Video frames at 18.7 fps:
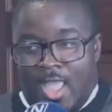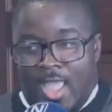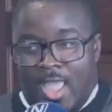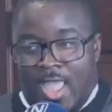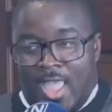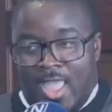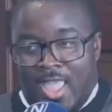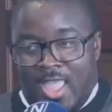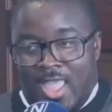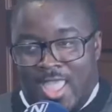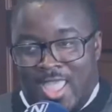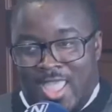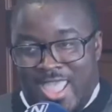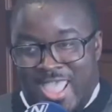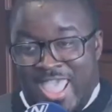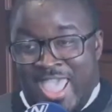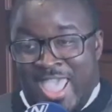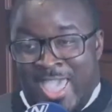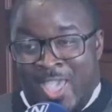It
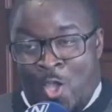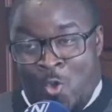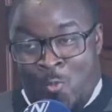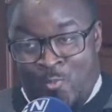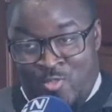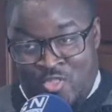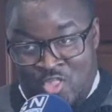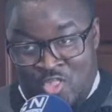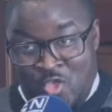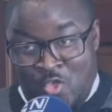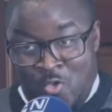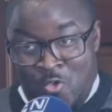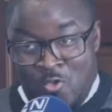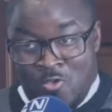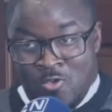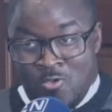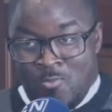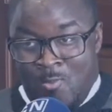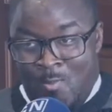helps you,
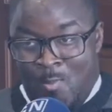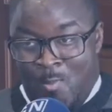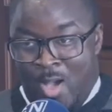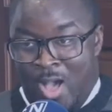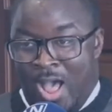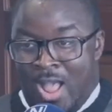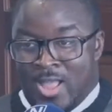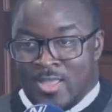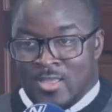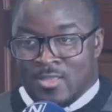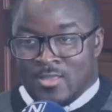but